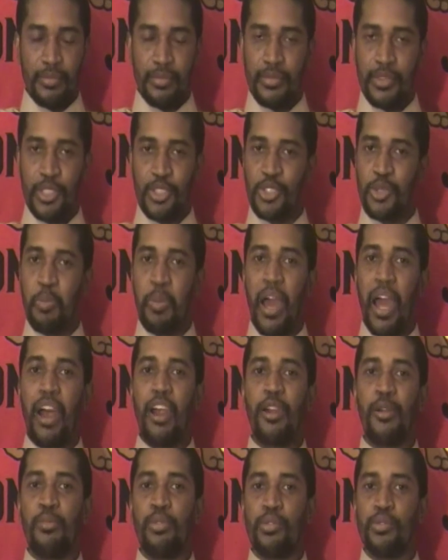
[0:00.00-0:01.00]
These are
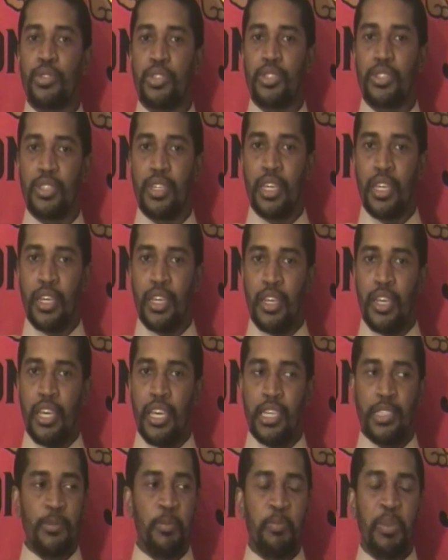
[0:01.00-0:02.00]
parables.
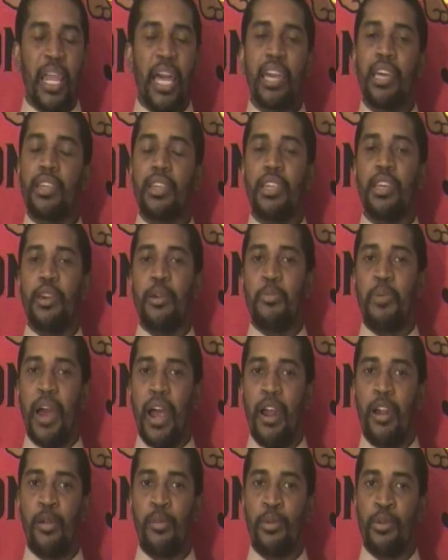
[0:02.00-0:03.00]
It's blatantly a
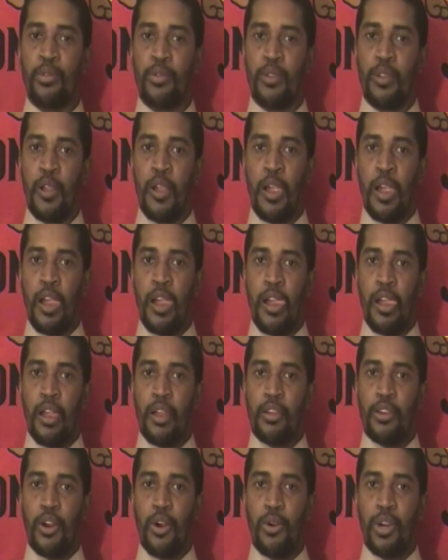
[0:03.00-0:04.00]
parable.
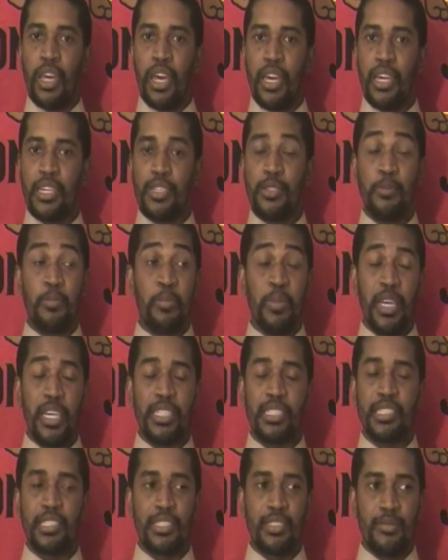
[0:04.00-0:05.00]
Okay?
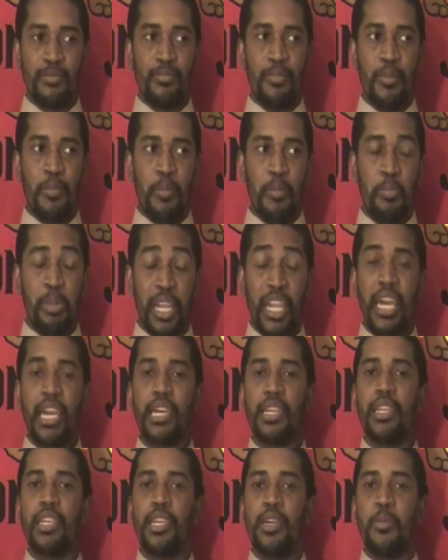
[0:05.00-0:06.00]
It's
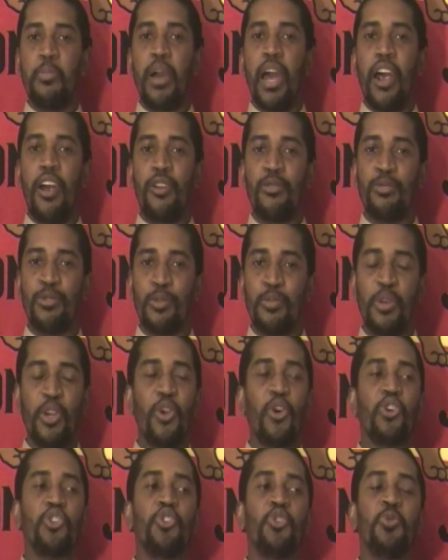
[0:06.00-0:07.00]
blatantly a parable
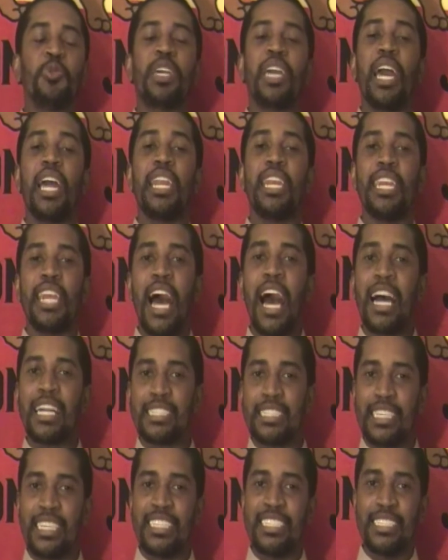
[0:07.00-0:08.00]
because you
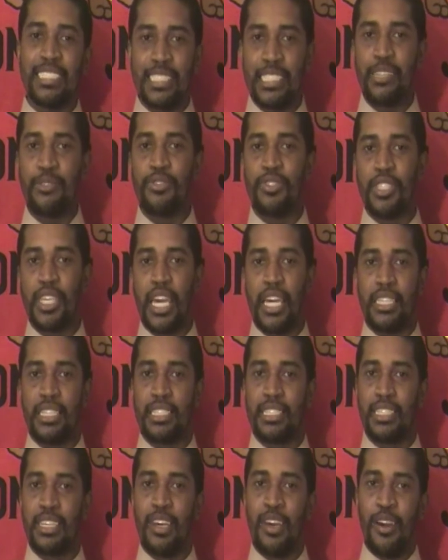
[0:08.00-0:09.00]
cannot
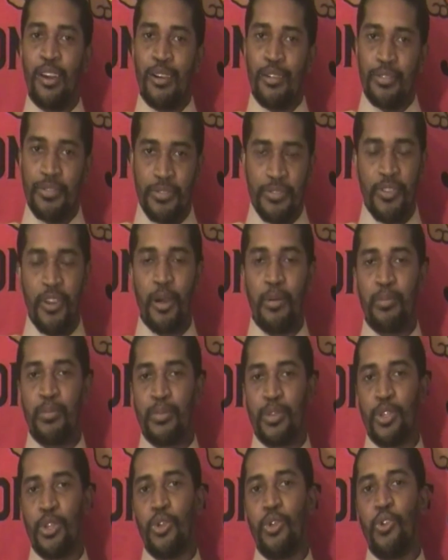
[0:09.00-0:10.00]
deviate from
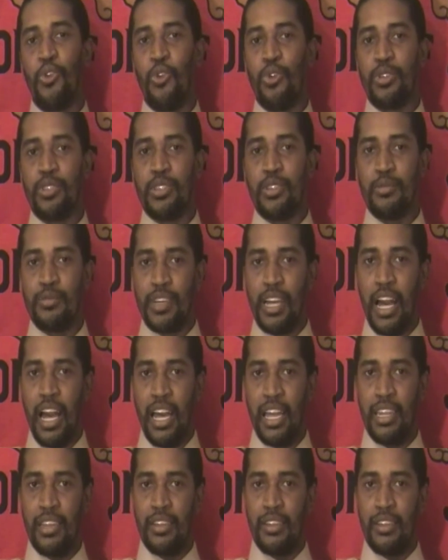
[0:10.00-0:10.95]
the laws of God.